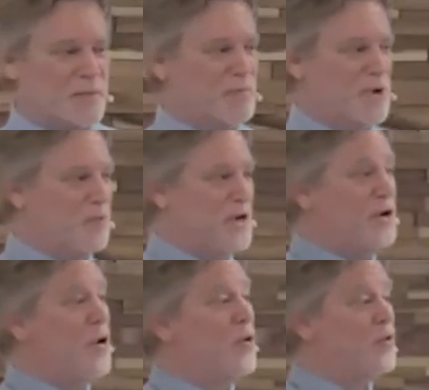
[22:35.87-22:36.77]
But we
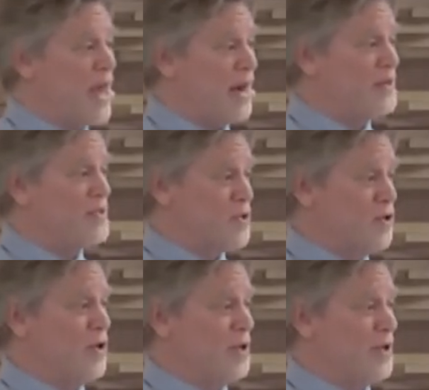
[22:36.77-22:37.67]
know that it's
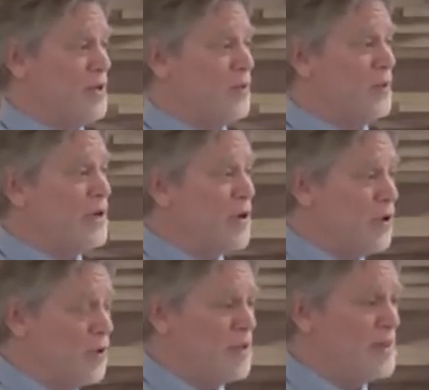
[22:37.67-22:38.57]
good. We
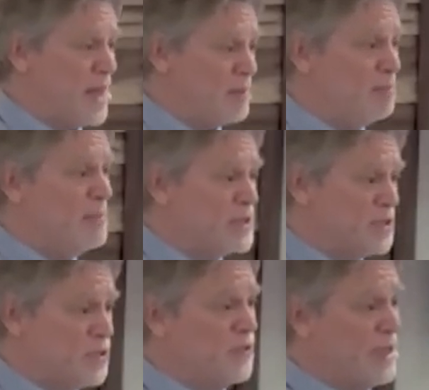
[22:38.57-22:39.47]
know that that
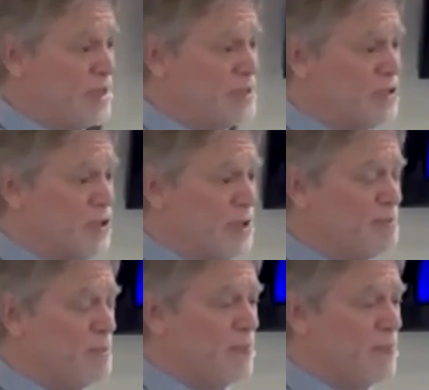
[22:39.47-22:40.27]
mystery is good.